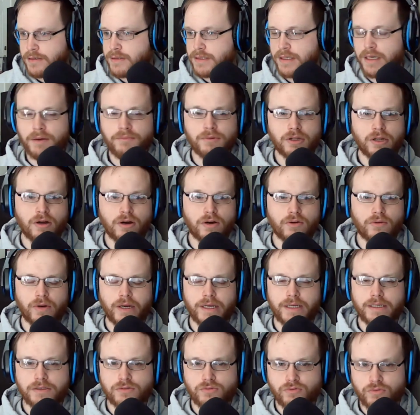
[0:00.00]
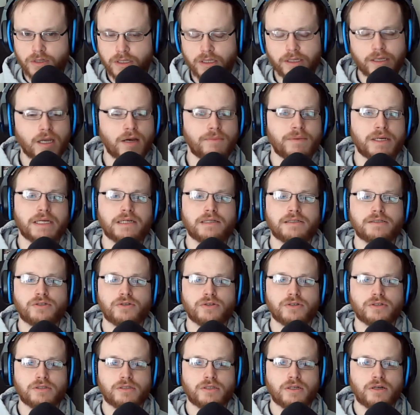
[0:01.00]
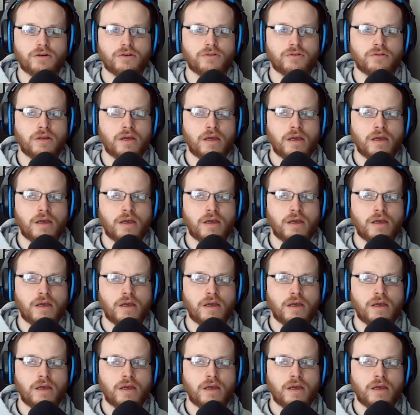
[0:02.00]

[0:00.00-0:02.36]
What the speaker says: come a long way. He's really coming into his own.